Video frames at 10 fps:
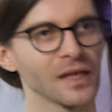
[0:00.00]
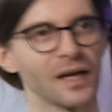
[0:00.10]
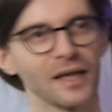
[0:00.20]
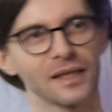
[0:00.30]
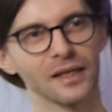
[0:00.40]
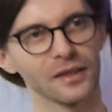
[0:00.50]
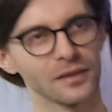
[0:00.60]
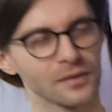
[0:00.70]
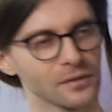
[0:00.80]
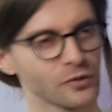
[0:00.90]
I think
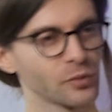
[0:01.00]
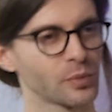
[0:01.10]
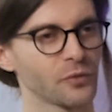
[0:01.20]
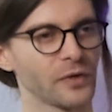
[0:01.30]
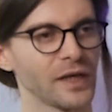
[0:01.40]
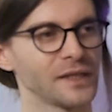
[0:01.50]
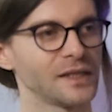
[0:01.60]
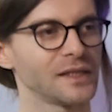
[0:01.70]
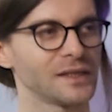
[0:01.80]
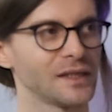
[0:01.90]
supervised
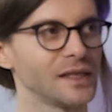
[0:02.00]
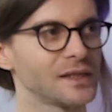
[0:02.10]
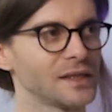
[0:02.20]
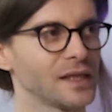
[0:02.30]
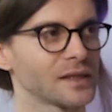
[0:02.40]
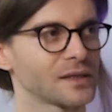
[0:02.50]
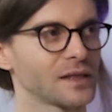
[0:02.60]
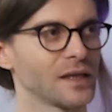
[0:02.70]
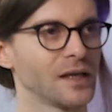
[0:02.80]
is the easiest.